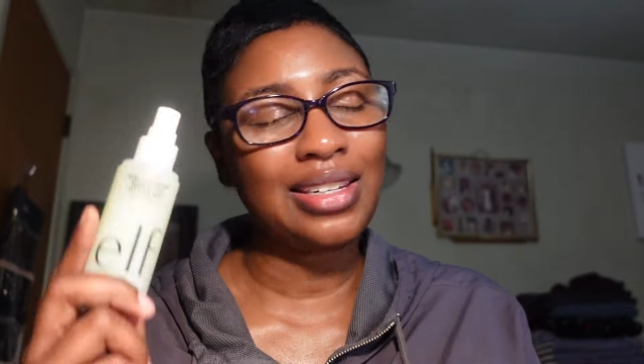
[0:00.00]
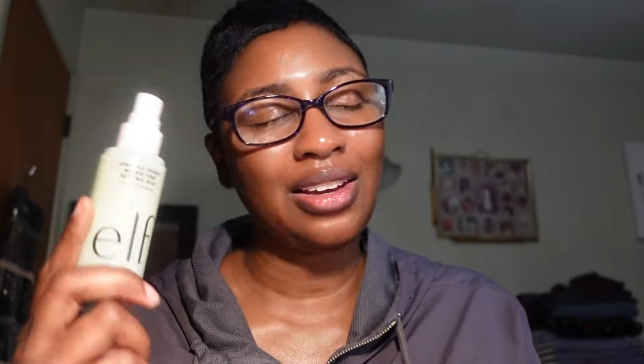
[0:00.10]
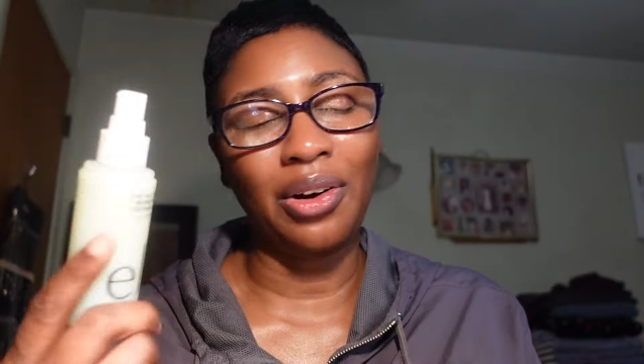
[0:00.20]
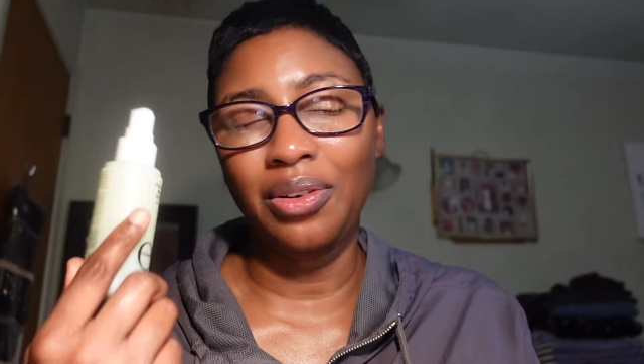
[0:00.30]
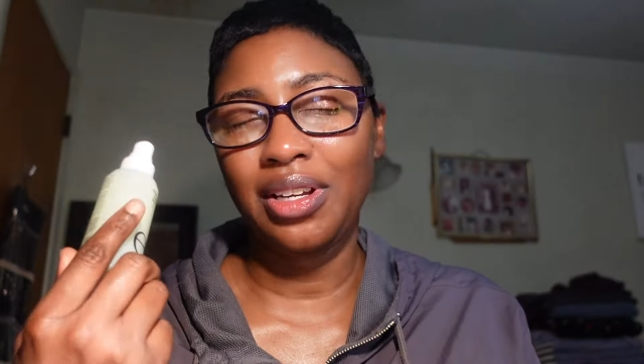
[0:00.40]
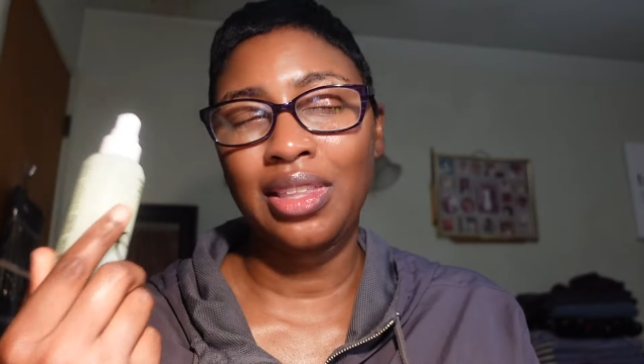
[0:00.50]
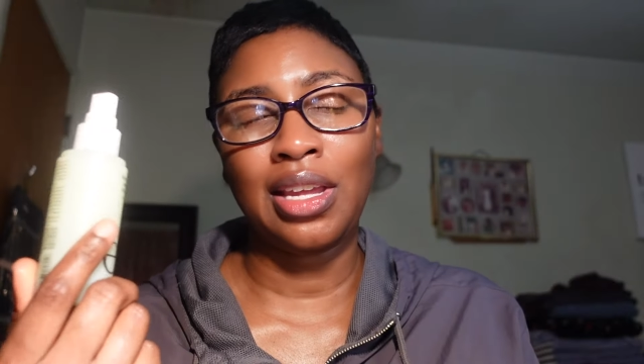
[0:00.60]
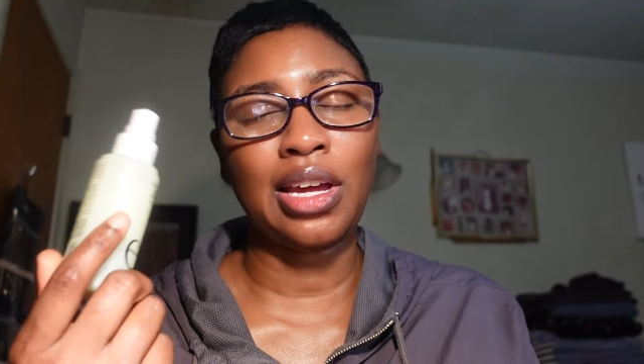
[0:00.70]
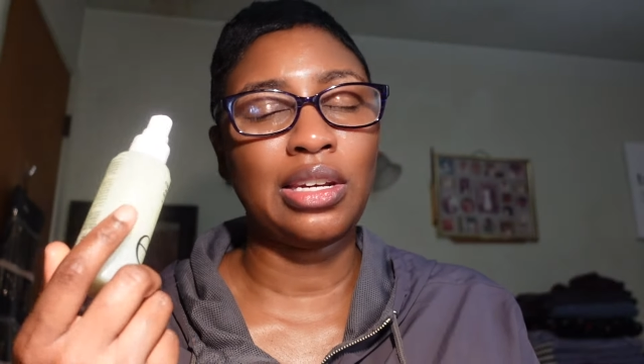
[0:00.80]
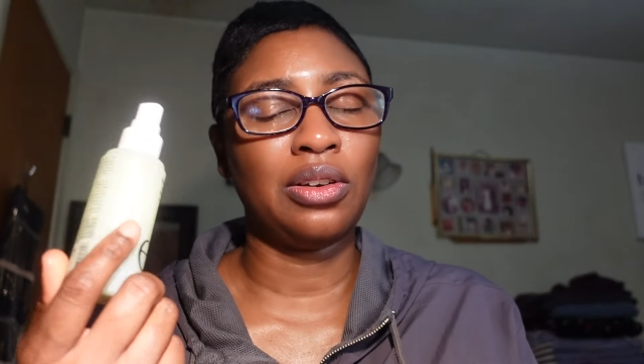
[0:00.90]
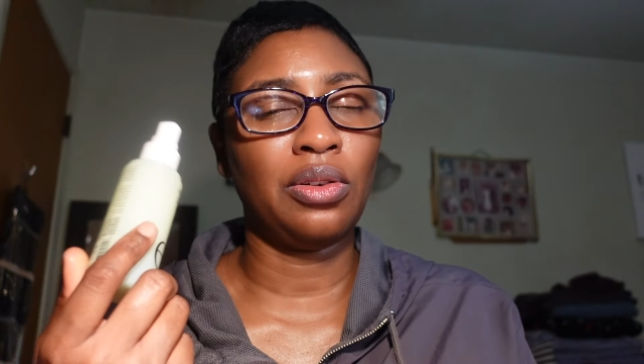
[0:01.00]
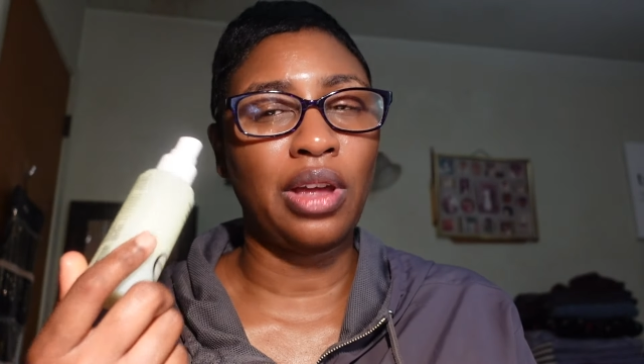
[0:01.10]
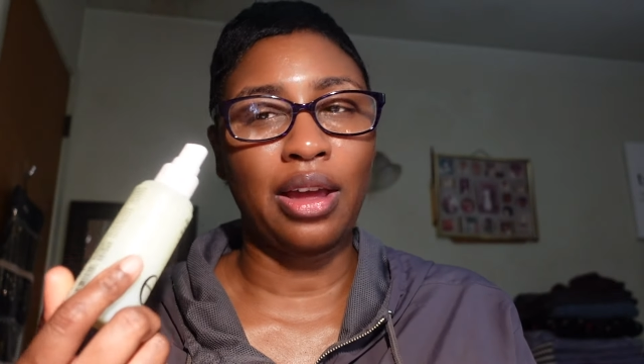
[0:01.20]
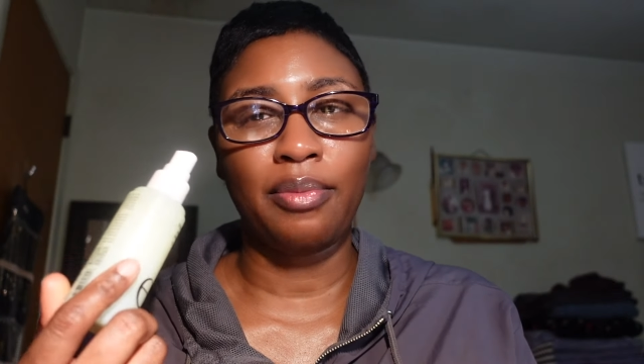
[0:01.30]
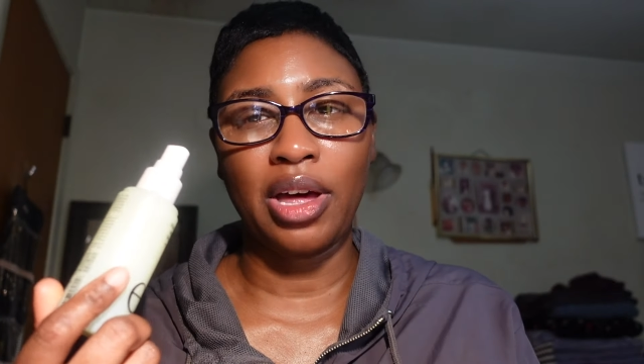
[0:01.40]
the only thing I don't
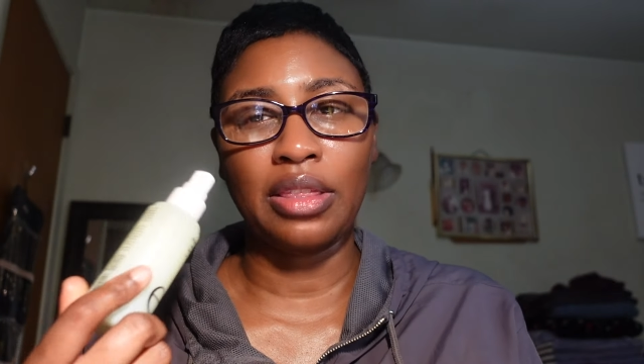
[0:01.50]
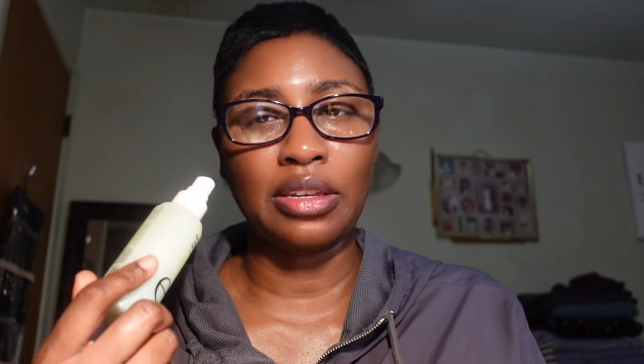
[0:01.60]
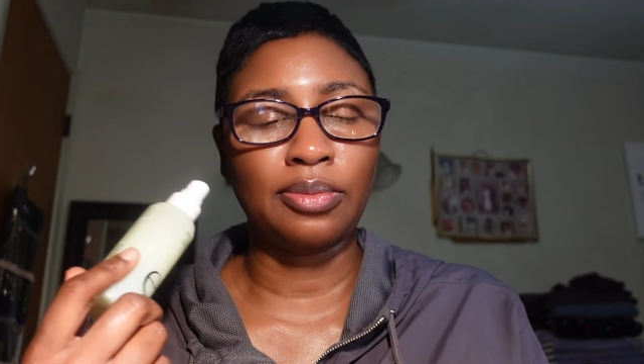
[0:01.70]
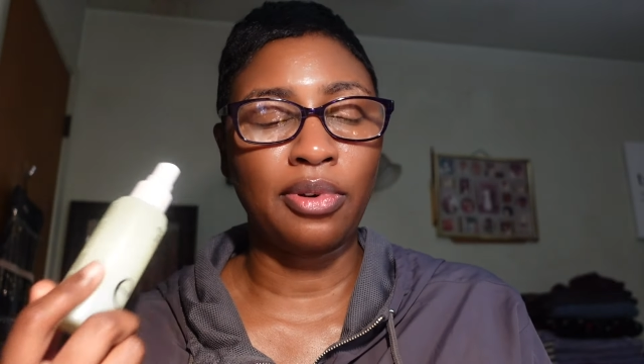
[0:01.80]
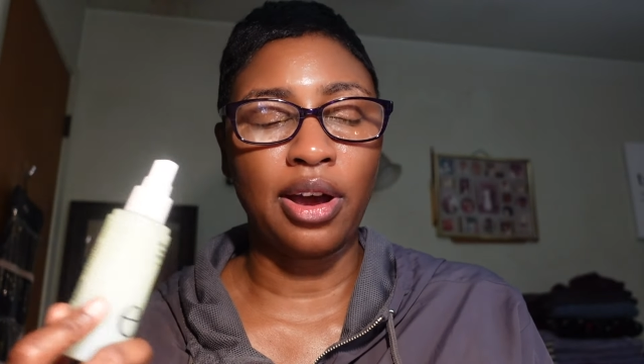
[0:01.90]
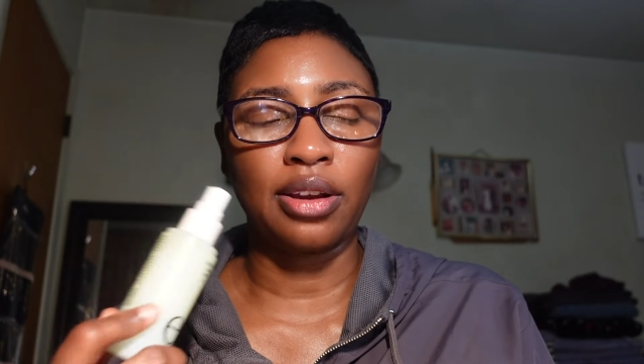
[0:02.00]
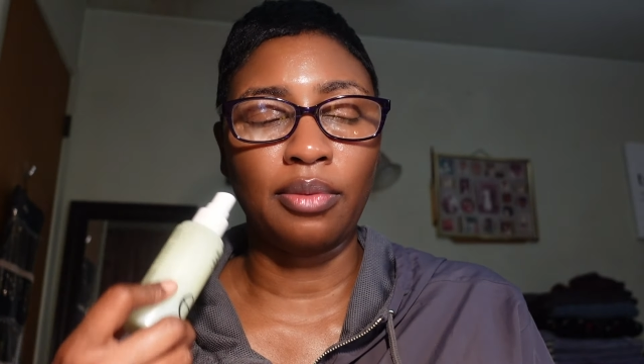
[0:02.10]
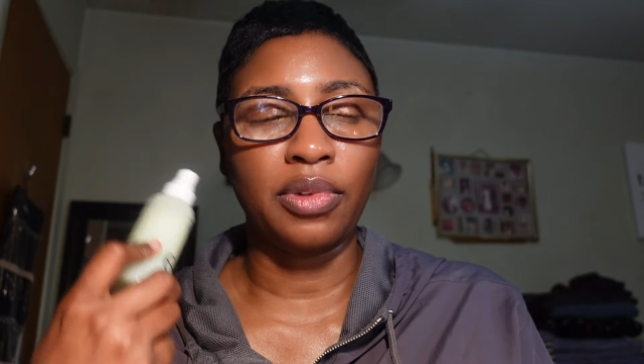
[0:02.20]
like about this product.